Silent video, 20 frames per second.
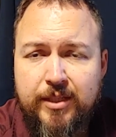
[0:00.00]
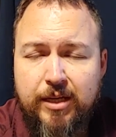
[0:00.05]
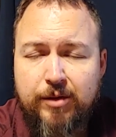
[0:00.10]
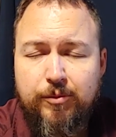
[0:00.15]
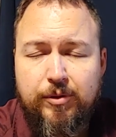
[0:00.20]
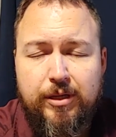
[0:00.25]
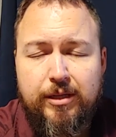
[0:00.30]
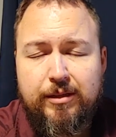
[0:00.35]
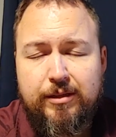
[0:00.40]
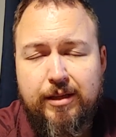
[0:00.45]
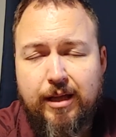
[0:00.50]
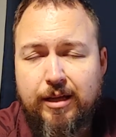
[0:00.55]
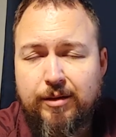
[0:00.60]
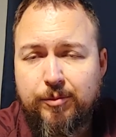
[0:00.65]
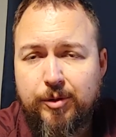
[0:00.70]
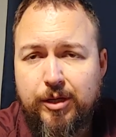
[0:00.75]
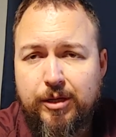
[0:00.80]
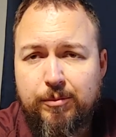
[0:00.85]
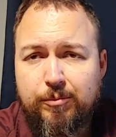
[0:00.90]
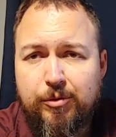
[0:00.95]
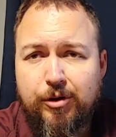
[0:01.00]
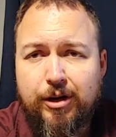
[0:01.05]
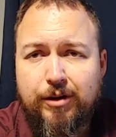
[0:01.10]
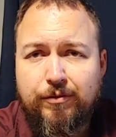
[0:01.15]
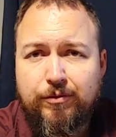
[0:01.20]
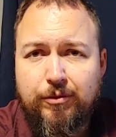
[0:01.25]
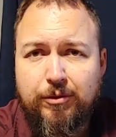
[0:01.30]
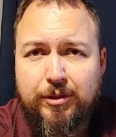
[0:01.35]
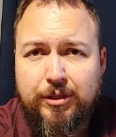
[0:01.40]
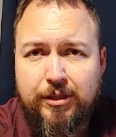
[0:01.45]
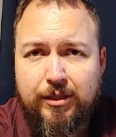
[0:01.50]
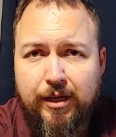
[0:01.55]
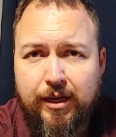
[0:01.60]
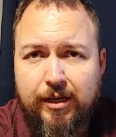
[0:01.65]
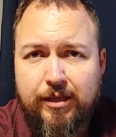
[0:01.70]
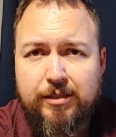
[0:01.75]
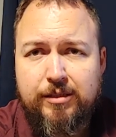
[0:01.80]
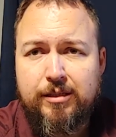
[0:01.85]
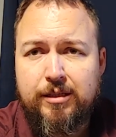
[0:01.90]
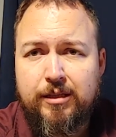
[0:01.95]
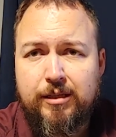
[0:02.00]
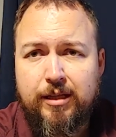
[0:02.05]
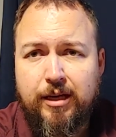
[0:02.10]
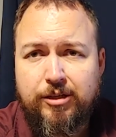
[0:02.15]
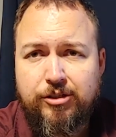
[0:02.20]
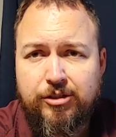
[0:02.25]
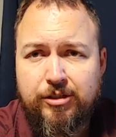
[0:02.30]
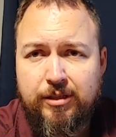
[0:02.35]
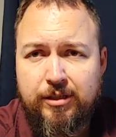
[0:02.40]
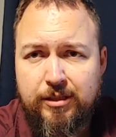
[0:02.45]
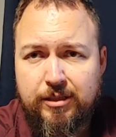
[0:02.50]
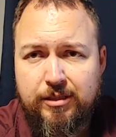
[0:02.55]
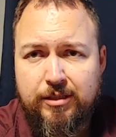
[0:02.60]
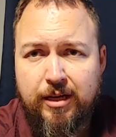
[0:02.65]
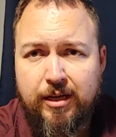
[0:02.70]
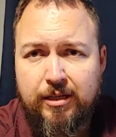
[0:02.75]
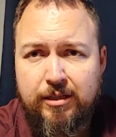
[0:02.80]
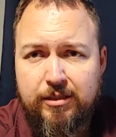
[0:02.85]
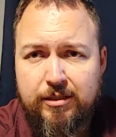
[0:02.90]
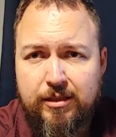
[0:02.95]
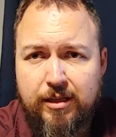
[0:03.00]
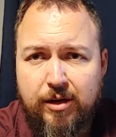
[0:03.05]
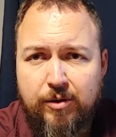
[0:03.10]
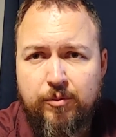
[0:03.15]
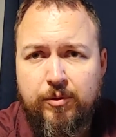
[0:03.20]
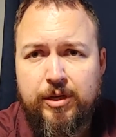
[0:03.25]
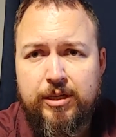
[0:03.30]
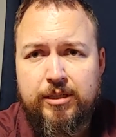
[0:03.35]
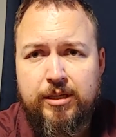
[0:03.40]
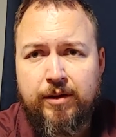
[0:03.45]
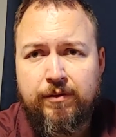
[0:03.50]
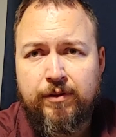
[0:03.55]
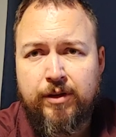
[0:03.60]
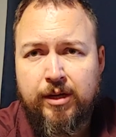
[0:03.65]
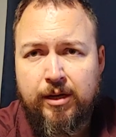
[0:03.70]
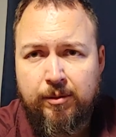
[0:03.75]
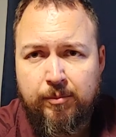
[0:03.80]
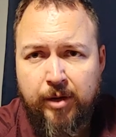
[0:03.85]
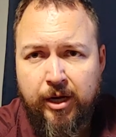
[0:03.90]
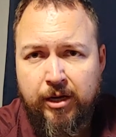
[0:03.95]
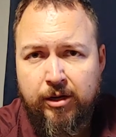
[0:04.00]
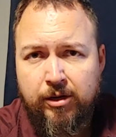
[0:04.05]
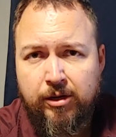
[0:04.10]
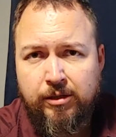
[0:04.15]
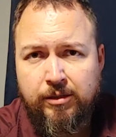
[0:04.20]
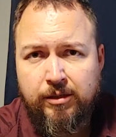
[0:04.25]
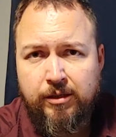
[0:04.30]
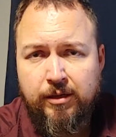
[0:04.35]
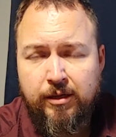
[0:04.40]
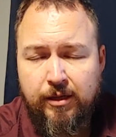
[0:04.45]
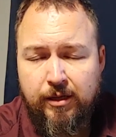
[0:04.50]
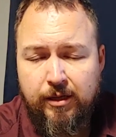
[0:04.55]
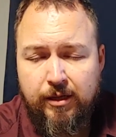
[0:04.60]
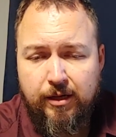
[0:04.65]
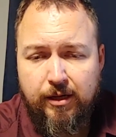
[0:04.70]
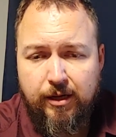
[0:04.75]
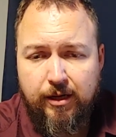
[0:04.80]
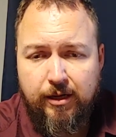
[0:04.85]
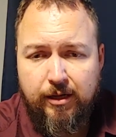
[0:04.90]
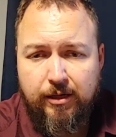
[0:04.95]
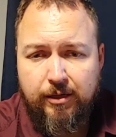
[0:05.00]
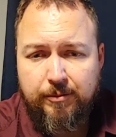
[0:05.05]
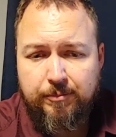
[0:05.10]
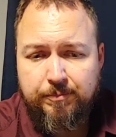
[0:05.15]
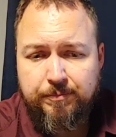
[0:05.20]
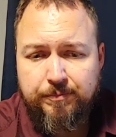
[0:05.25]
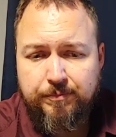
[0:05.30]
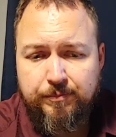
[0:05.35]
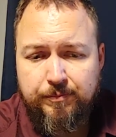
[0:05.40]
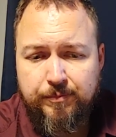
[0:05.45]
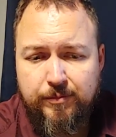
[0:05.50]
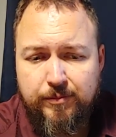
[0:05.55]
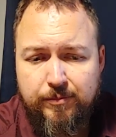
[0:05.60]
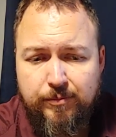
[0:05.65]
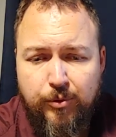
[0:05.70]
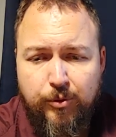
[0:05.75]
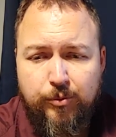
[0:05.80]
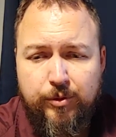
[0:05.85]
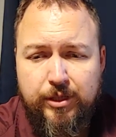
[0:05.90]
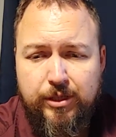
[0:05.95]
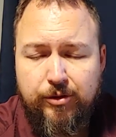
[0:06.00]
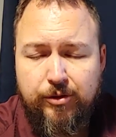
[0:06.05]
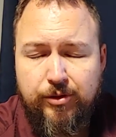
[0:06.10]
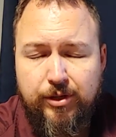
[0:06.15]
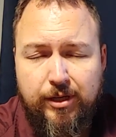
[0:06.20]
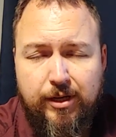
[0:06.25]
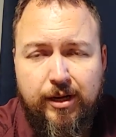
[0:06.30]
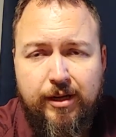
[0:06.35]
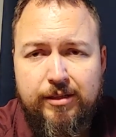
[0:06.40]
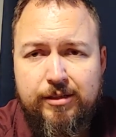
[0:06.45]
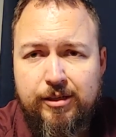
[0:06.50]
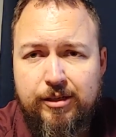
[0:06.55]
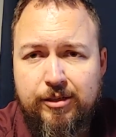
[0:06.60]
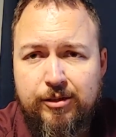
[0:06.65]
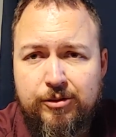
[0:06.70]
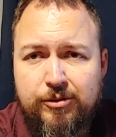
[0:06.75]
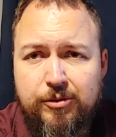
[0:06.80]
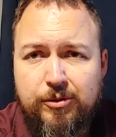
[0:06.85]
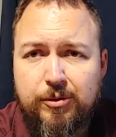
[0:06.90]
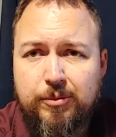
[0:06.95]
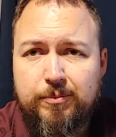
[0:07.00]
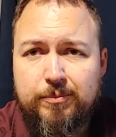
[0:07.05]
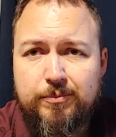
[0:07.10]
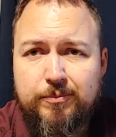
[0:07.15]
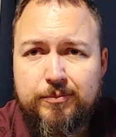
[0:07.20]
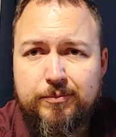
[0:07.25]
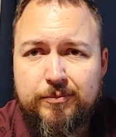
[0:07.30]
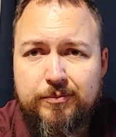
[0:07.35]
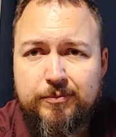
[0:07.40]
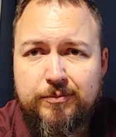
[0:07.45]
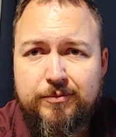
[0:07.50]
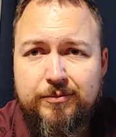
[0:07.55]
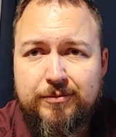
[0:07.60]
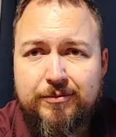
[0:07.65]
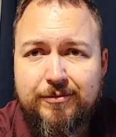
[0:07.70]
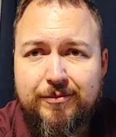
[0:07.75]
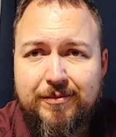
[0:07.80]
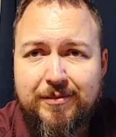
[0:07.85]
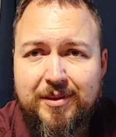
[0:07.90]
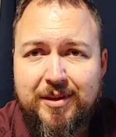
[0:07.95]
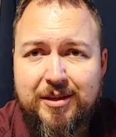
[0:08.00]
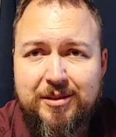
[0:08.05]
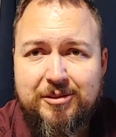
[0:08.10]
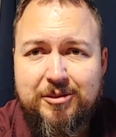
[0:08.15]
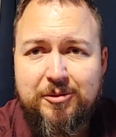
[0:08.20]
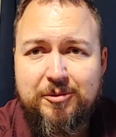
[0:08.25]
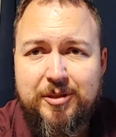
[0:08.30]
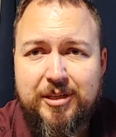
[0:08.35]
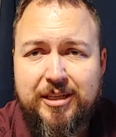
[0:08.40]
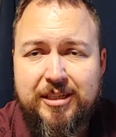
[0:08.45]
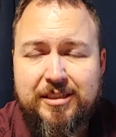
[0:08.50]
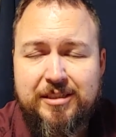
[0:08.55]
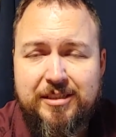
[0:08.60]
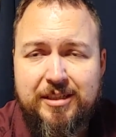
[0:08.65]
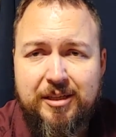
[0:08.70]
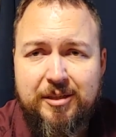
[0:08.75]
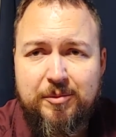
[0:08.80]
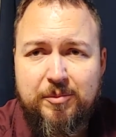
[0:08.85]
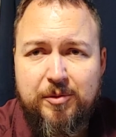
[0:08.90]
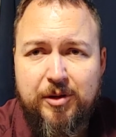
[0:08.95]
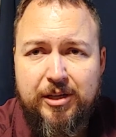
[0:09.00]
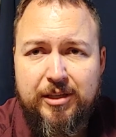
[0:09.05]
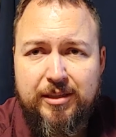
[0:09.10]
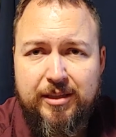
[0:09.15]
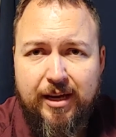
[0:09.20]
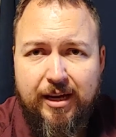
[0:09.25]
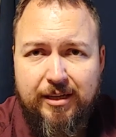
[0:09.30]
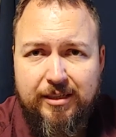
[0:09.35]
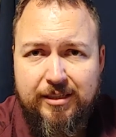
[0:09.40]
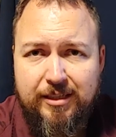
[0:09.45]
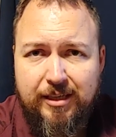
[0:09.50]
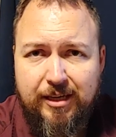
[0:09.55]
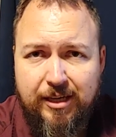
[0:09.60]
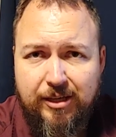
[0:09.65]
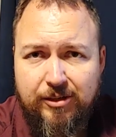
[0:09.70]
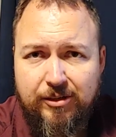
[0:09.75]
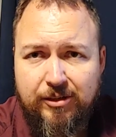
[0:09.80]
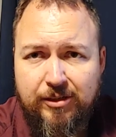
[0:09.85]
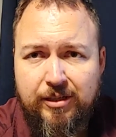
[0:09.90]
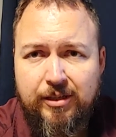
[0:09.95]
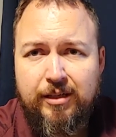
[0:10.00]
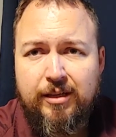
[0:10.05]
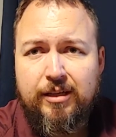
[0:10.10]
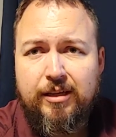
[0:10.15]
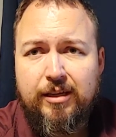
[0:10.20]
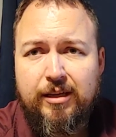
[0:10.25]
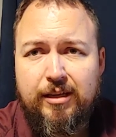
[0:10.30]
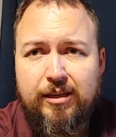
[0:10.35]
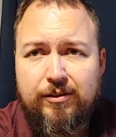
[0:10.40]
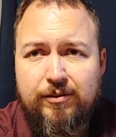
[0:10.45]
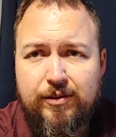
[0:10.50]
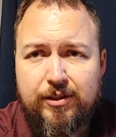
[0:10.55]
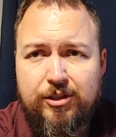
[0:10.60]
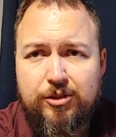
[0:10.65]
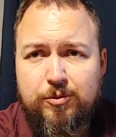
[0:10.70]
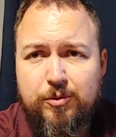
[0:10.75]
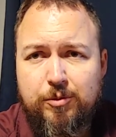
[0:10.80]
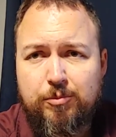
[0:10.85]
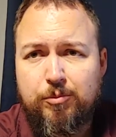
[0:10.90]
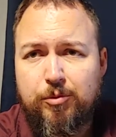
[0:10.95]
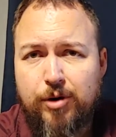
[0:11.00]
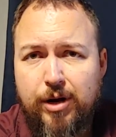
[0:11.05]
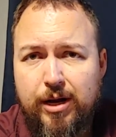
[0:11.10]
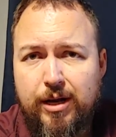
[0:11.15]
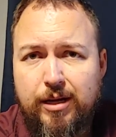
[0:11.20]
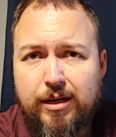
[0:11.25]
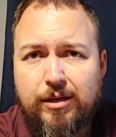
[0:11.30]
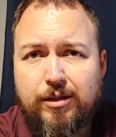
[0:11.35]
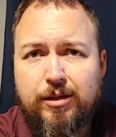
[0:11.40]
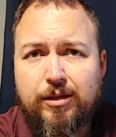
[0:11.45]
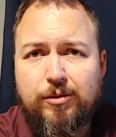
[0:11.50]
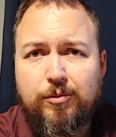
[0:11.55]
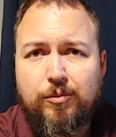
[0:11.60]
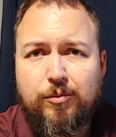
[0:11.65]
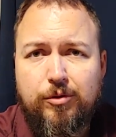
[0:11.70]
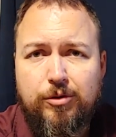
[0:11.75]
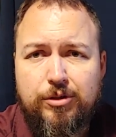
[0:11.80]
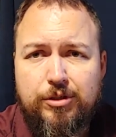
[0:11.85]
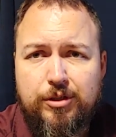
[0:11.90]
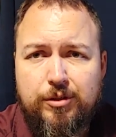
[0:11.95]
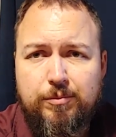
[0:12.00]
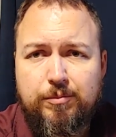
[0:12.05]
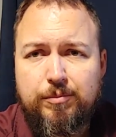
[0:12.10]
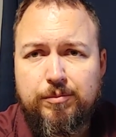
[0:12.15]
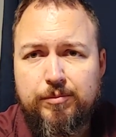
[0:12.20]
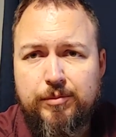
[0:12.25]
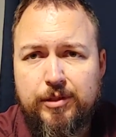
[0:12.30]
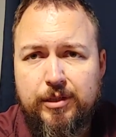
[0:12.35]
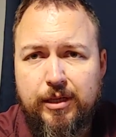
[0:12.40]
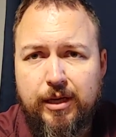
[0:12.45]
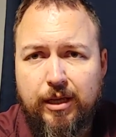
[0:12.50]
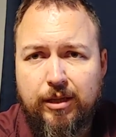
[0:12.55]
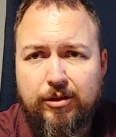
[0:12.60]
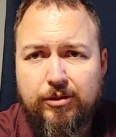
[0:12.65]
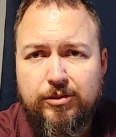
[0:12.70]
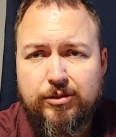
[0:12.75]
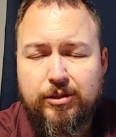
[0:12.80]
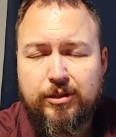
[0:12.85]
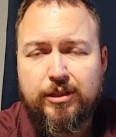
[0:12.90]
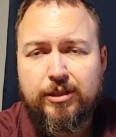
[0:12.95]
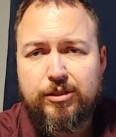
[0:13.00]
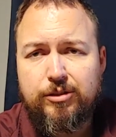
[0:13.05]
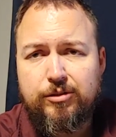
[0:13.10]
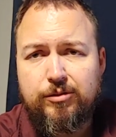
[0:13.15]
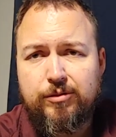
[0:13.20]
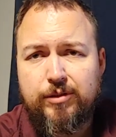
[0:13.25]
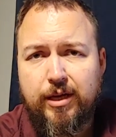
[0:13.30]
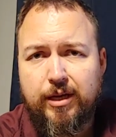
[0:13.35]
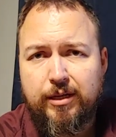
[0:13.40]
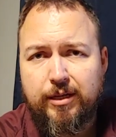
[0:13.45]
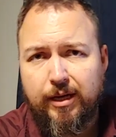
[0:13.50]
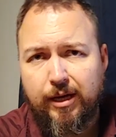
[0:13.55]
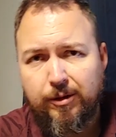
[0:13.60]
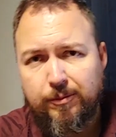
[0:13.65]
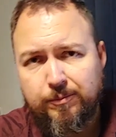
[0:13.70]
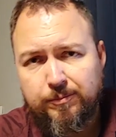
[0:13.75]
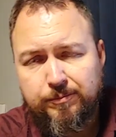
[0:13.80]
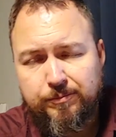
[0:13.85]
We lot we can pray for today. It's the election in the states, and that weighs heavy on my heart. Um, but we know that God's in control, and so we can celebrate that together, even as we pray and worship together. So let's do that now.